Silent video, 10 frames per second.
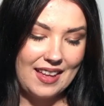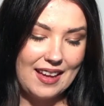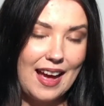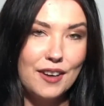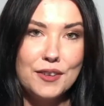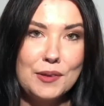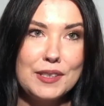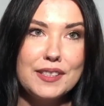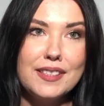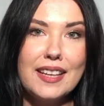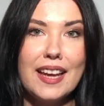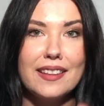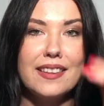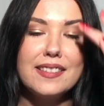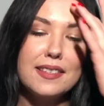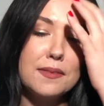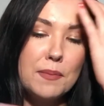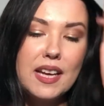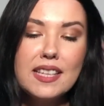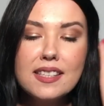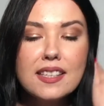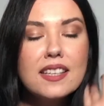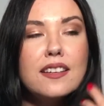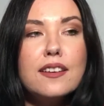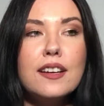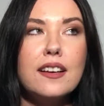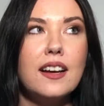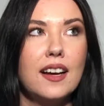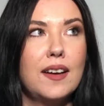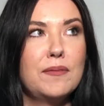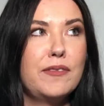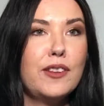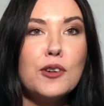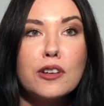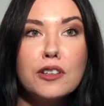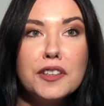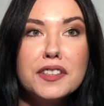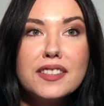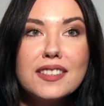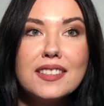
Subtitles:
I don't know what to say. This is musk, florals.